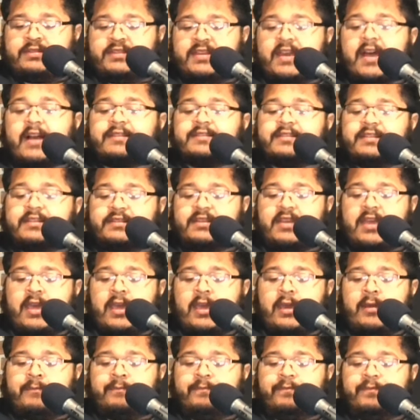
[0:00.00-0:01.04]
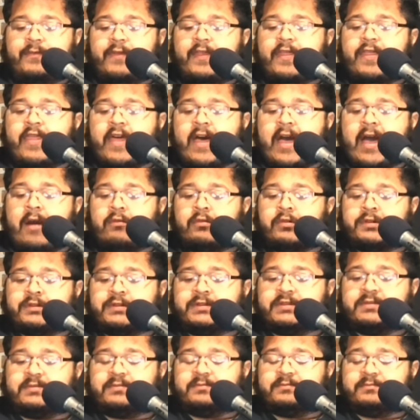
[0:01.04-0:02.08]
Texas game, that
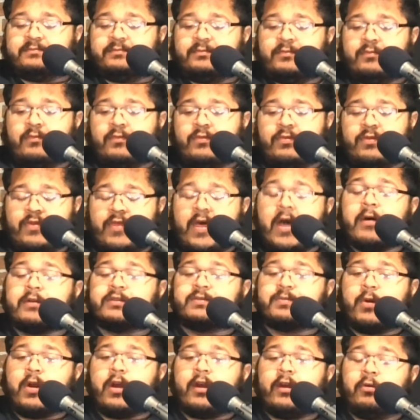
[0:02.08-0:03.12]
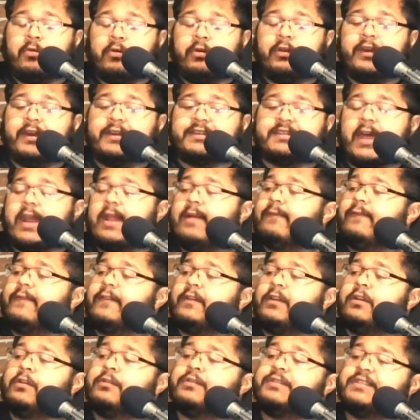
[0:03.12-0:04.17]
was probably really exciting for
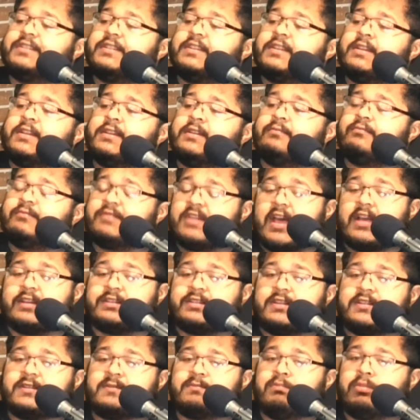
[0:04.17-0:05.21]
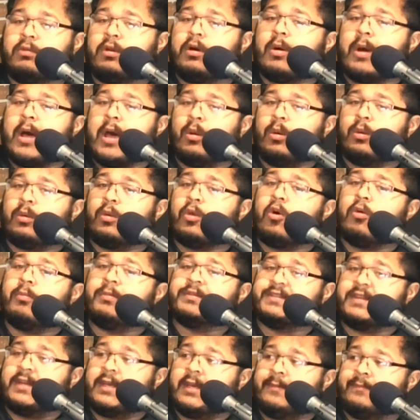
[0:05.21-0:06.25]
you to see Texas blow out Oklahoma
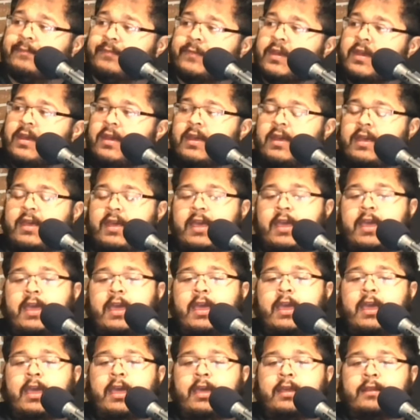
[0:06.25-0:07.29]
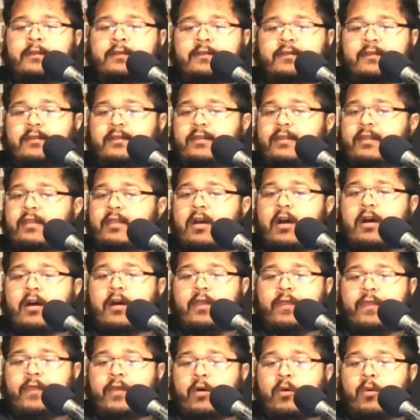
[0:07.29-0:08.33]
State. And
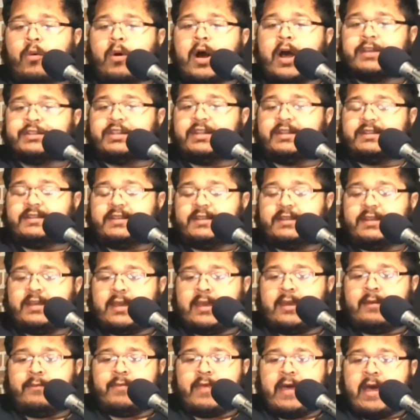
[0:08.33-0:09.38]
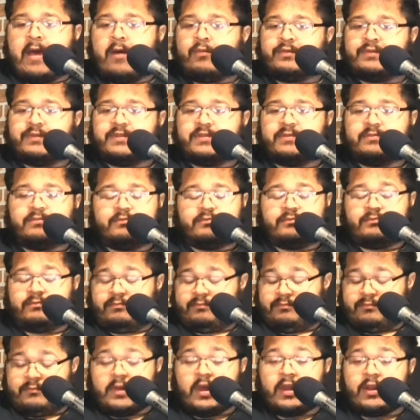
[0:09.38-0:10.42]
the Washington game, that was
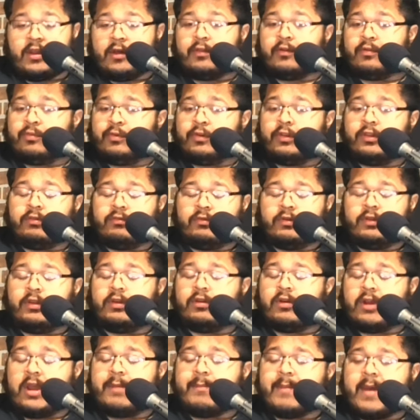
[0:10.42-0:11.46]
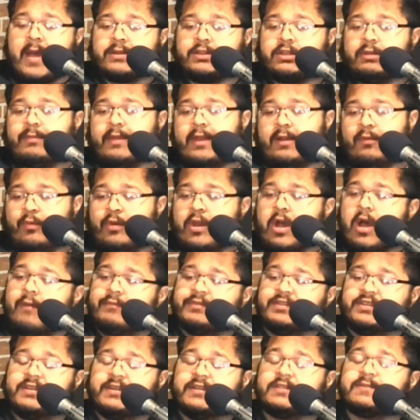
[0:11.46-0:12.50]
another really, really great matchup like we
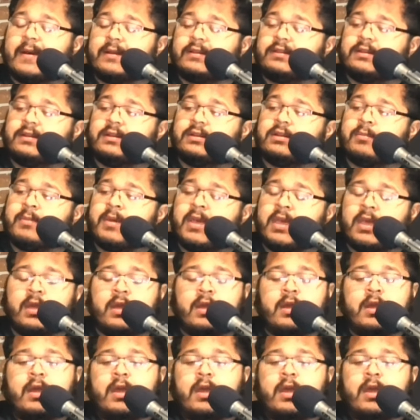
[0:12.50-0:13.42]
obviously expected it to be.